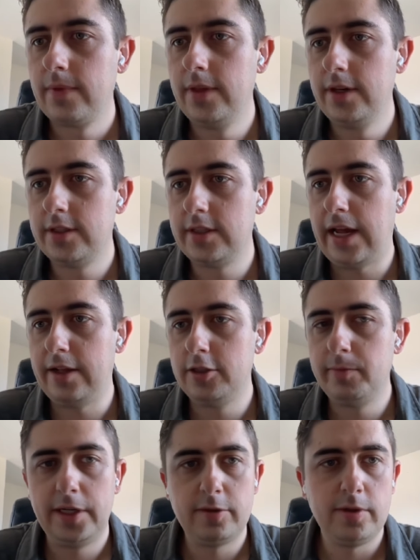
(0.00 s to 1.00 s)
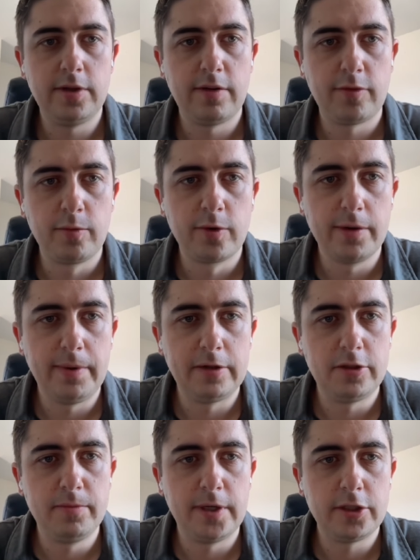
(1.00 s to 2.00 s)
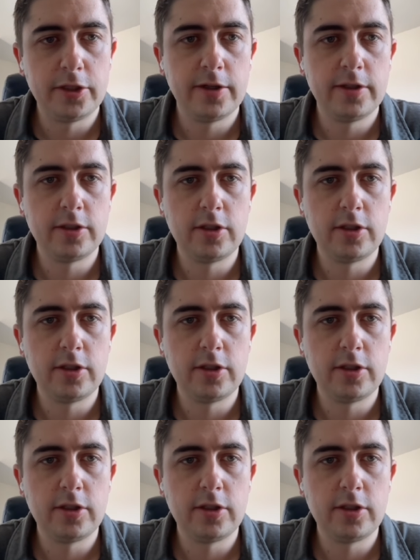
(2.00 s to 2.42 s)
This knowledge base we don't have to worry about too much.